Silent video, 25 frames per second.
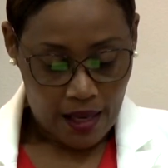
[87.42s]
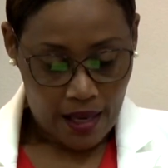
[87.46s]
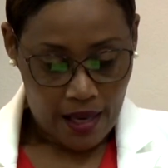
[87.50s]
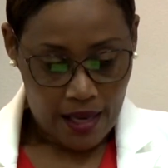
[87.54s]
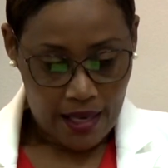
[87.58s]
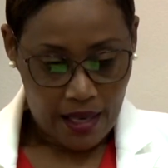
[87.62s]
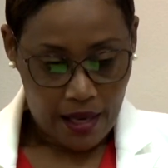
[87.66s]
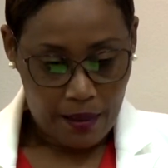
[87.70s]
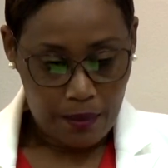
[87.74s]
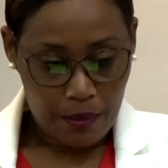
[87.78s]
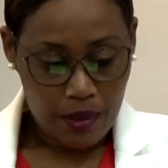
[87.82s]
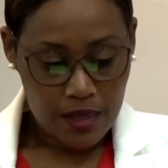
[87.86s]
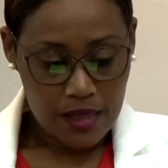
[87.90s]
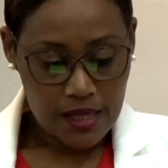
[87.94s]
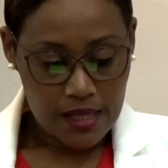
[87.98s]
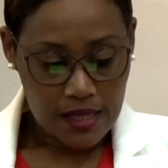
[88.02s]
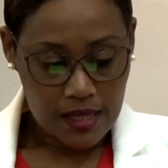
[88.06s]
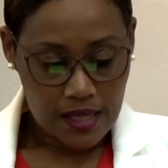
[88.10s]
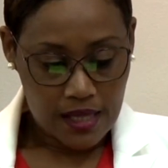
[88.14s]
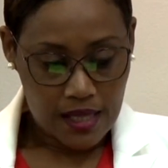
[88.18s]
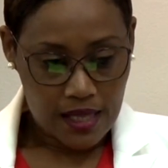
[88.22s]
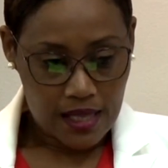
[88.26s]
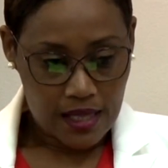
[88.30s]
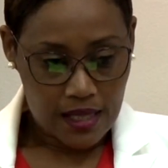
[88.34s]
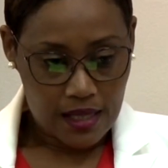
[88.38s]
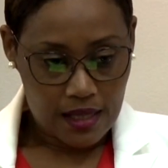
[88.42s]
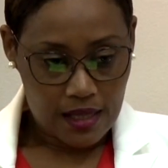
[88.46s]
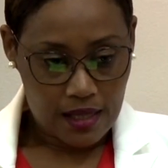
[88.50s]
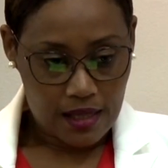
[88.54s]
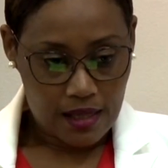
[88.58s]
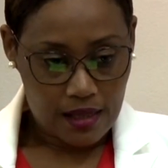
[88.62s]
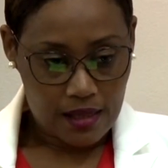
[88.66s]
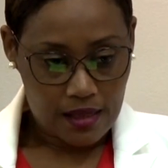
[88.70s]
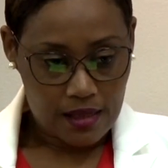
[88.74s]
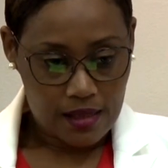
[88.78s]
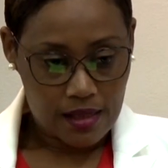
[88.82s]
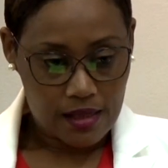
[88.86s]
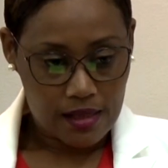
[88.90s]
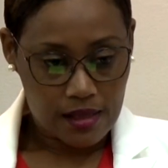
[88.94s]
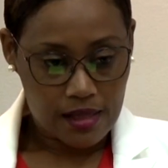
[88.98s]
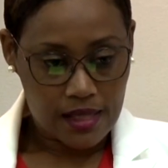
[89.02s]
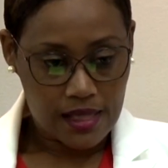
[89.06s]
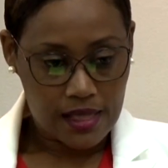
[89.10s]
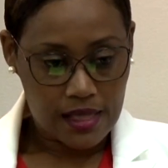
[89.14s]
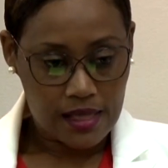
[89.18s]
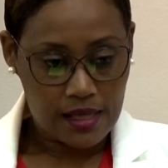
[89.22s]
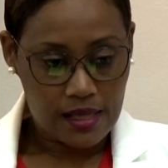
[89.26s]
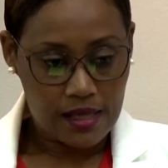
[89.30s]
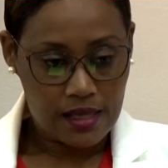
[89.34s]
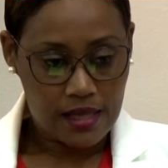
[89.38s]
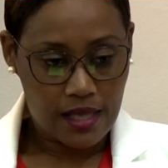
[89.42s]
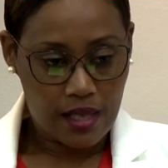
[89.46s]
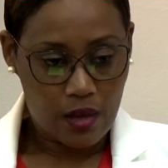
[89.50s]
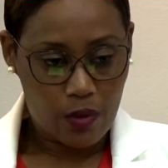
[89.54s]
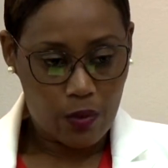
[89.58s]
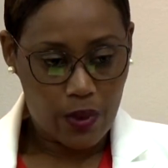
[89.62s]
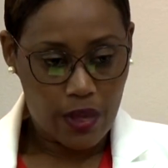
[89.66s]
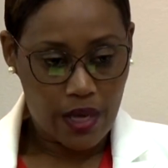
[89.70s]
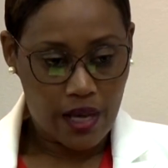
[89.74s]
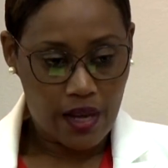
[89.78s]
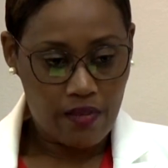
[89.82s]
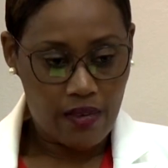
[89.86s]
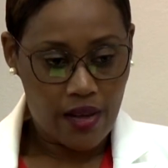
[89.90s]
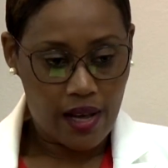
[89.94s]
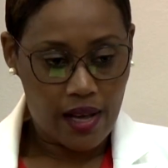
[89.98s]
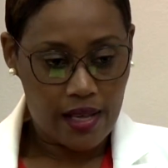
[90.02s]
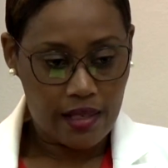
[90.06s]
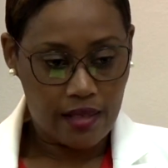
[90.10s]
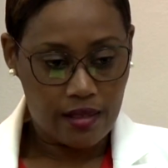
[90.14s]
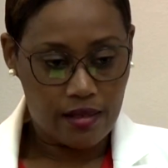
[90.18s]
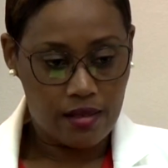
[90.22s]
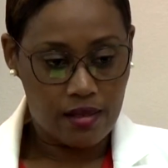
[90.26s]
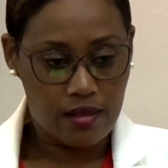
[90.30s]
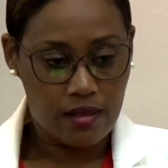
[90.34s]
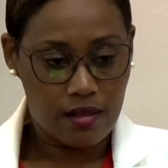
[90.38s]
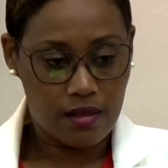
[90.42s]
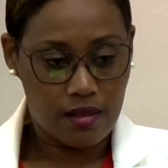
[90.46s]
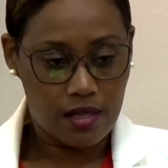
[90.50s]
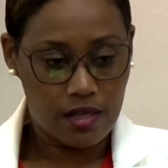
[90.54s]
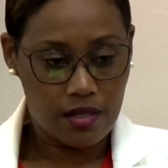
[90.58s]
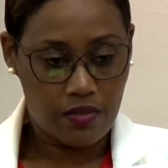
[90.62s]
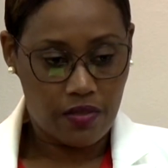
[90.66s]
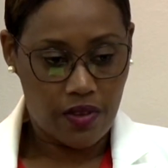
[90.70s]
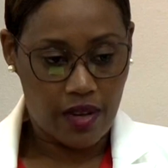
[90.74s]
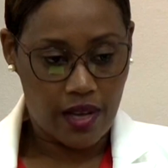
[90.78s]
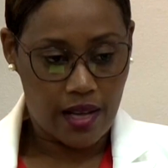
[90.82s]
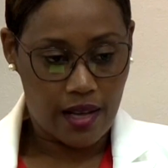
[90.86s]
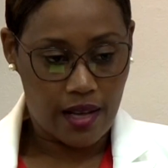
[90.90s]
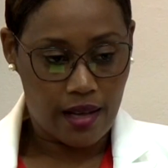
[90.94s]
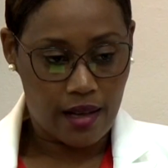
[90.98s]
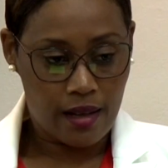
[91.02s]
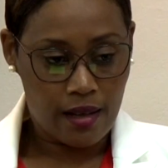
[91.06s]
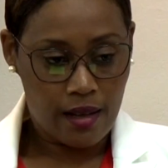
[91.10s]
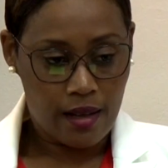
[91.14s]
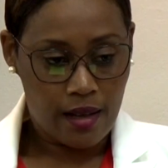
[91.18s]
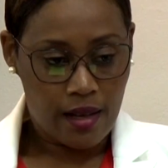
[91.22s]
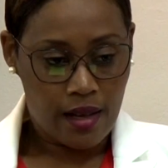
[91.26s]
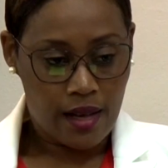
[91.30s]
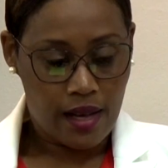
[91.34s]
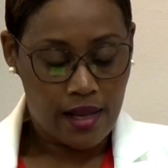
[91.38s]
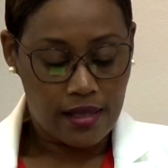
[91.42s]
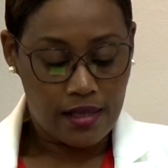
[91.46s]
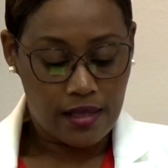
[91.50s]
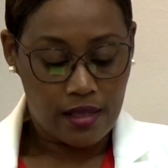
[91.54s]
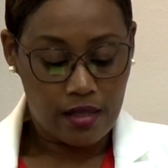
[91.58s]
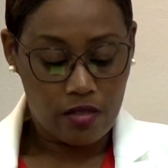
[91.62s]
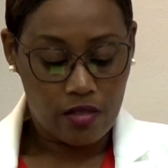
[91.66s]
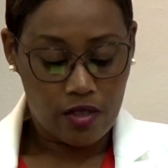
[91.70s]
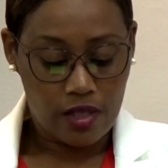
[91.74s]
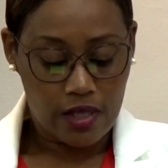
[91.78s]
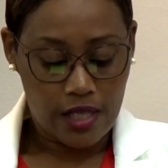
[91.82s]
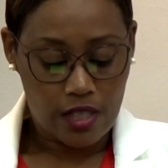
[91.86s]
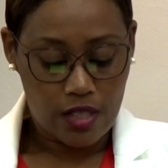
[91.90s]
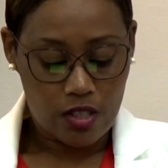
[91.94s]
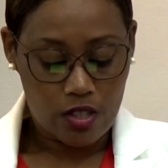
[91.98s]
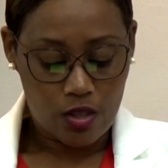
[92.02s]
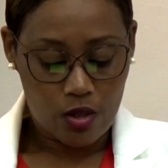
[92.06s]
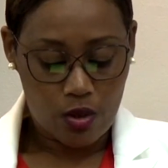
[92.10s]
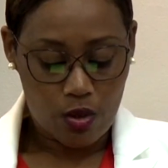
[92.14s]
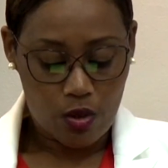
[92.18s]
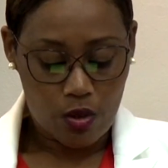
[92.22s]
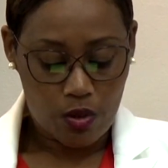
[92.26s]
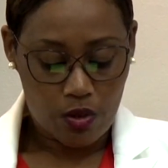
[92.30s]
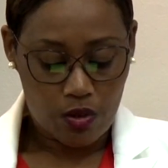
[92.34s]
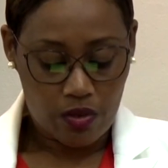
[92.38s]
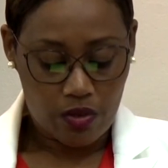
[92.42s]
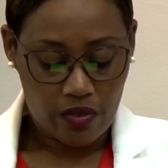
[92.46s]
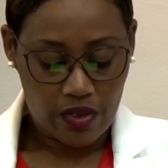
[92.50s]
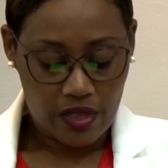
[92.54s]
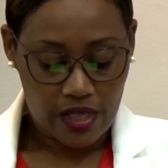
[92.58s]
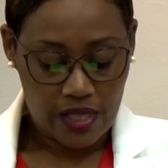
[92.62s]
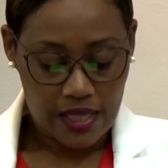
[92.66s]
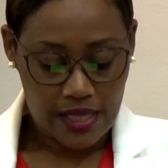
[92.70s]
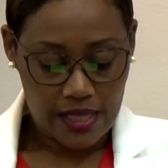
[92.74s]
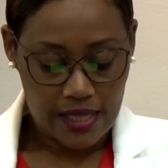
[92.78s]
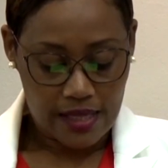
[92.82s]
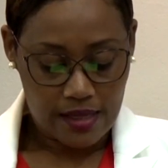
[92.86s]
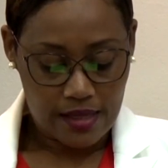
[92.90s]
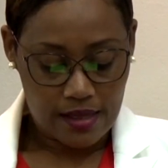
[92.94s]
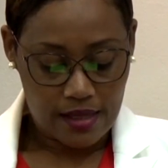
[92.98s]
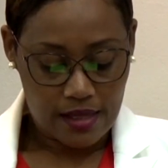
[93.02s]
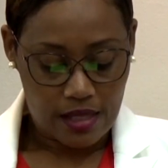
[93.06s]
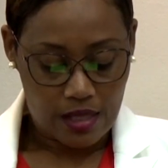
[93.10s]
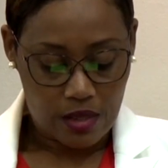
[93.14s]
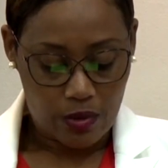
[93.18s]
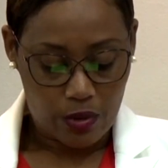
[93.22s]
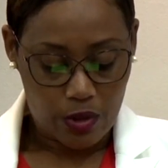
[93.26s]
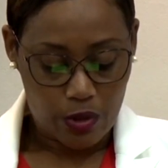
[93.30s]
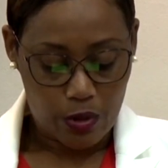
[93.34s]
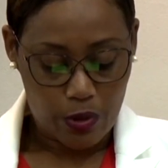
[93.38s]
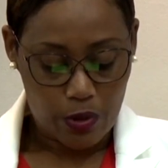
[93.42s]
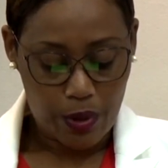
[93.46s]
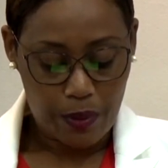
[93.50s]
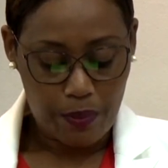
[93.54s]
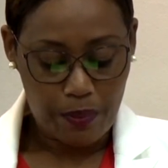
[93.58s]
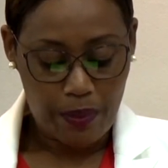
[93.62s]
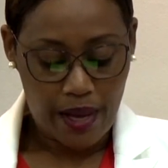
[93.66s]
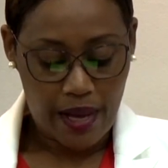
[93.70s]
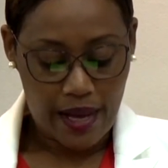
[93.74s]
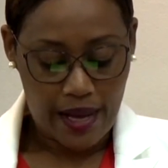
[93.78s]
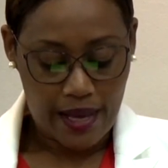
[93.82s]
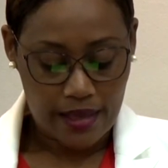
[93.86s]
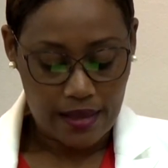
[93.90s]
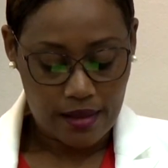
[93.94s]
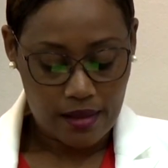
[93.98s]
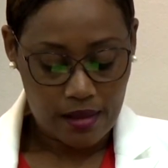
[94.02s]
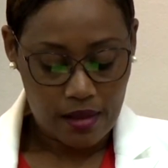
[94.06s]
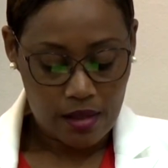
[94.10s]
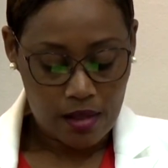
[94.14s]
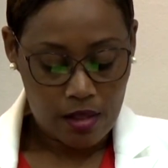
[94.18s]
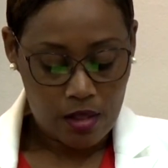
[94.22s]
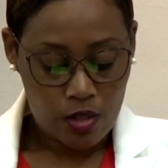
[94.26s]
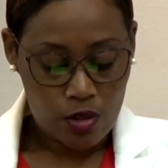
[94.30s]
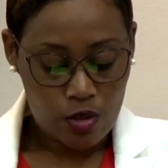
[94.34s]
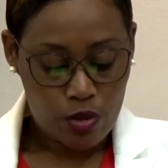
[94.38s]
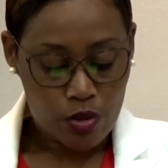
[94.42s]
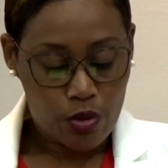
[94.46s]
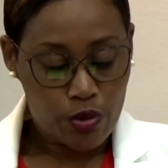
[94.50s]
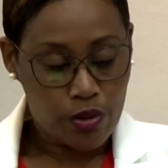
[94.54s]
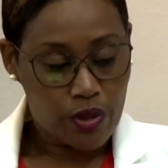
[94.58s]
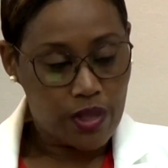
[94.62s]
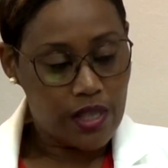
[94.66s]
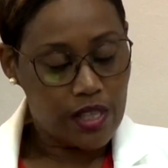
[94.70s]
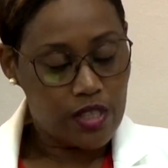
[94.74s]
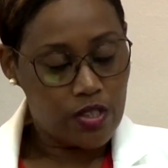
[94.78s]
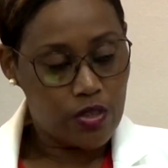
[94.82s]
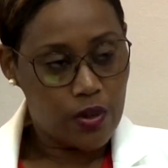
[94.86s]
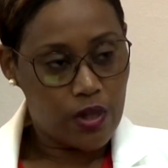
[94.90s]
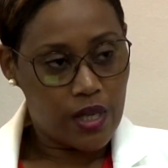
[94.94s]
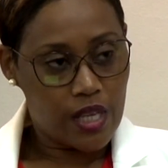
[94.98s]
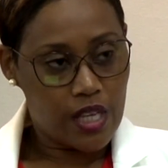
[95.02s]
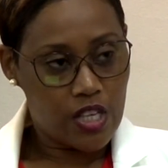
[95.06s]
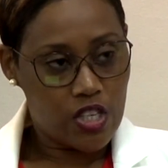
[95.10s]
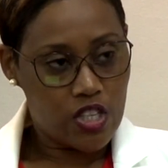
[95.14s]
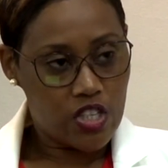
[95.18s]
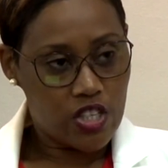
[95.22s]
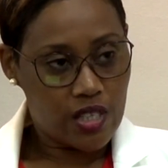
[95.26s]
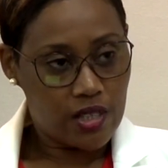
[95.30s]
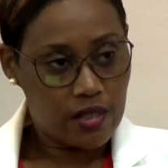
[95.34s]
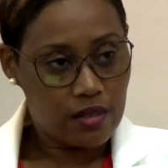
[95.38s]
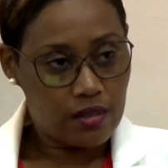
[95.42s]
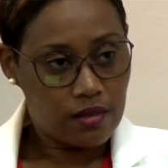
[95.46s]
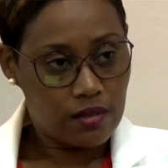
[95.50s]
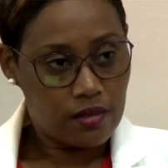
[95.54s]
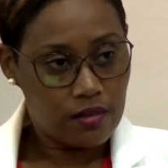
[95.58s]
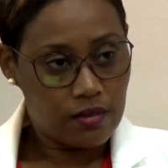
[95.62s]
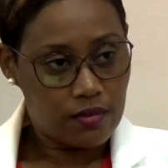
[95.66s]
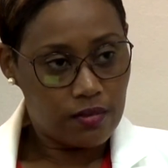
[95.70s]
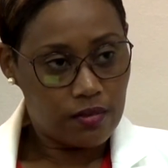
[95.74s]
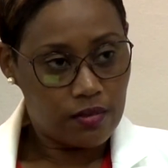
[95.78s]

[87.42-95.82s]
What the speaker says: And I must say that the successes that we have had thus far as it relates to COVID-19 were due in part to the education